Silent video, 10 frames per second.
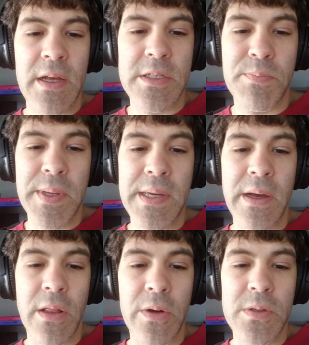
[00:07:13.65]
It's B
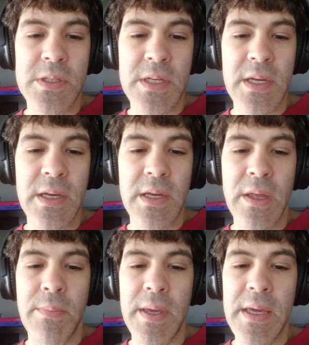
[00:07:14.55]
L O C
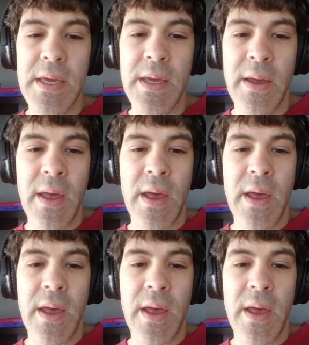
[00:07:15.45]
M E.